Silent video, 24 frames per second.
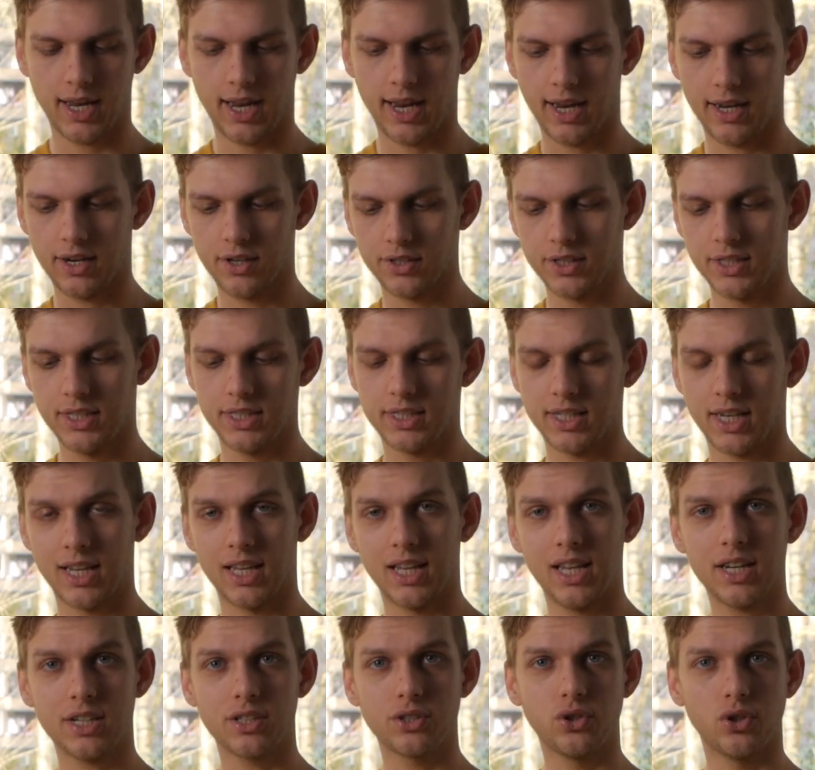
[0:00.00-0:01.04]
And all these
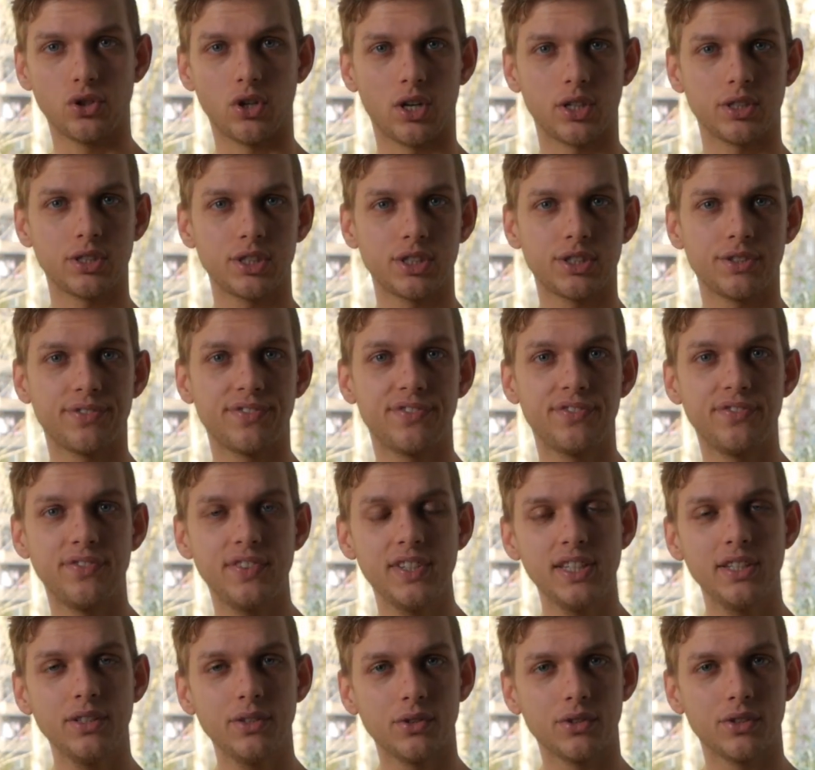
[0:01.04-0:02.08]
electrons
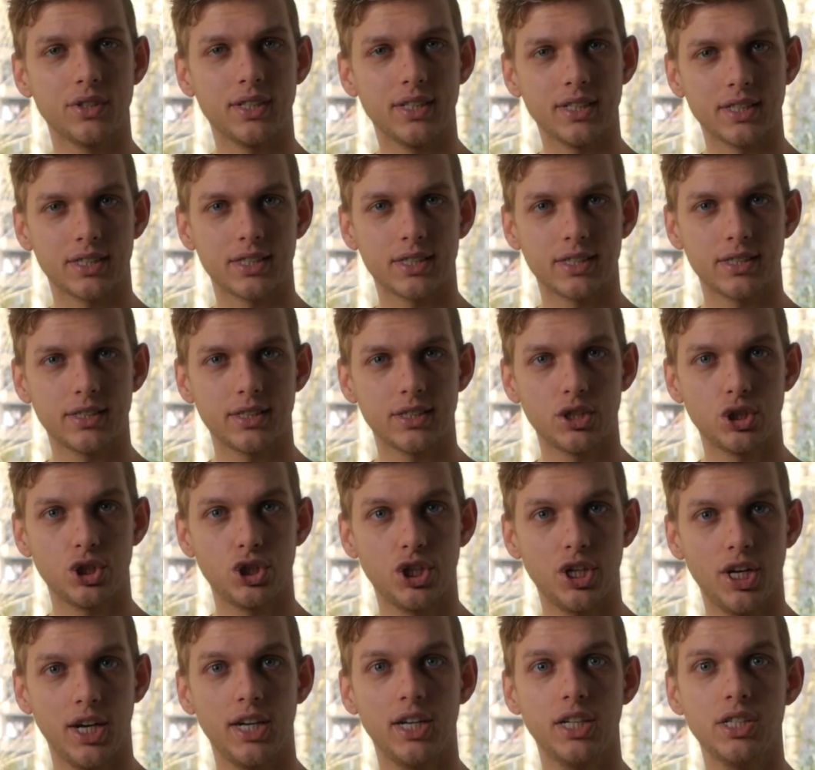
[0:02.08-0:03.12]
feel this
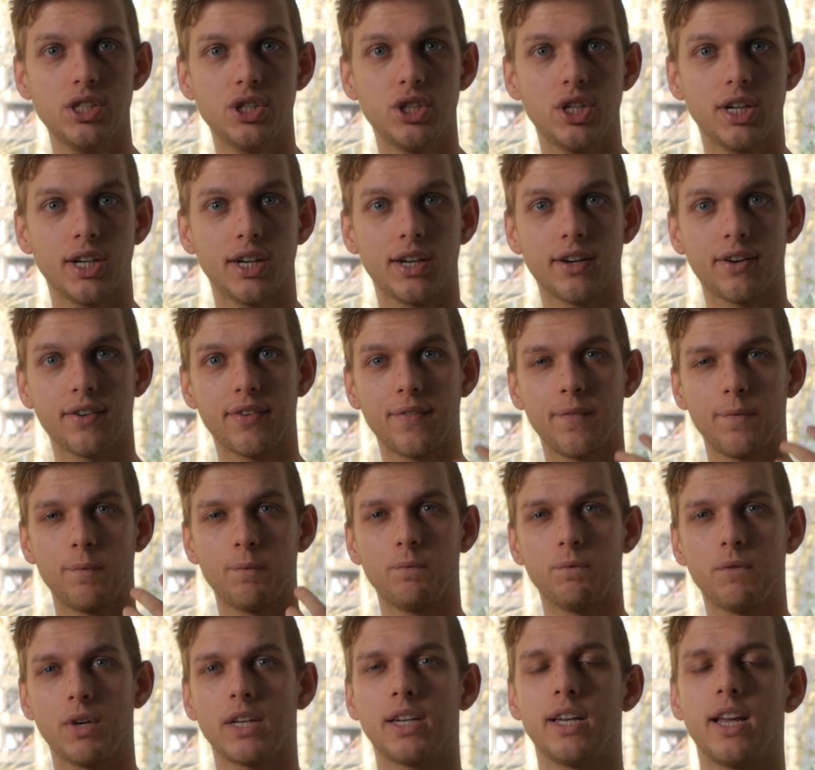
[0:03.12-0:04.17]
changing
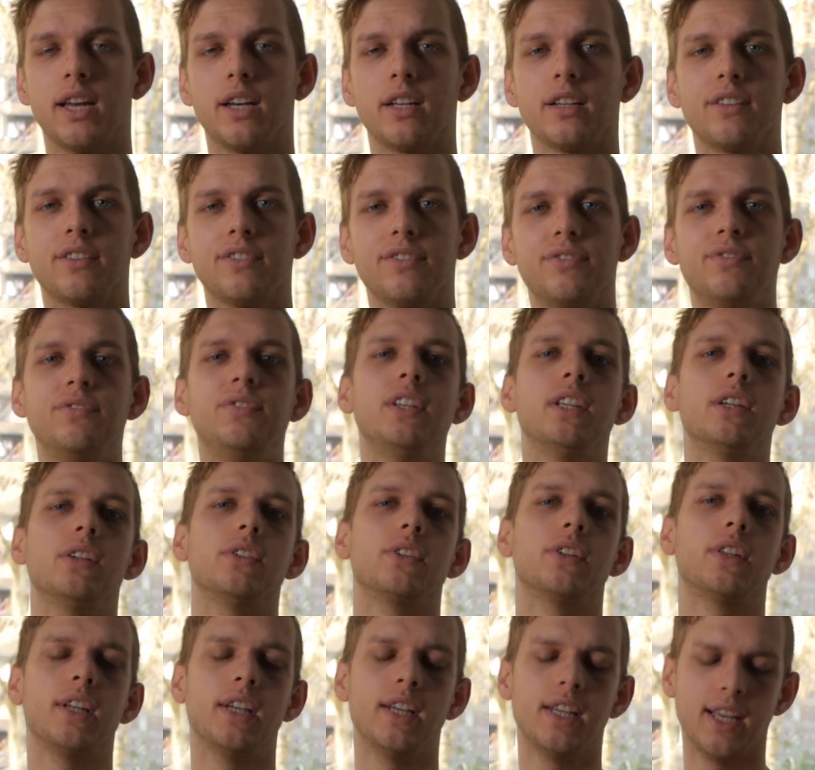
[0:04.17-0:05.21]
magnetic
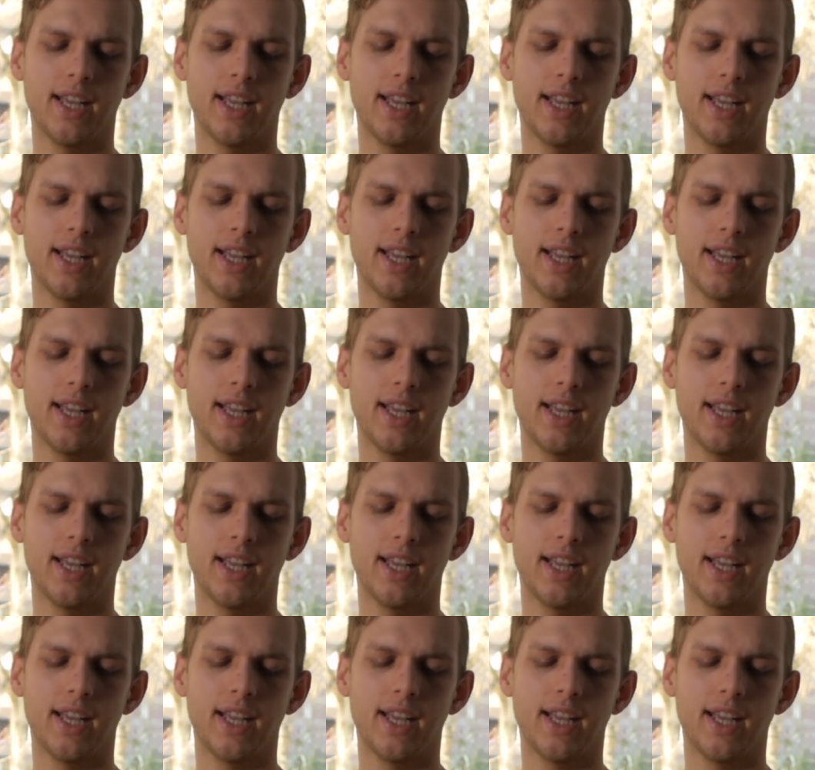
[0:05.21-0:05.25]
field,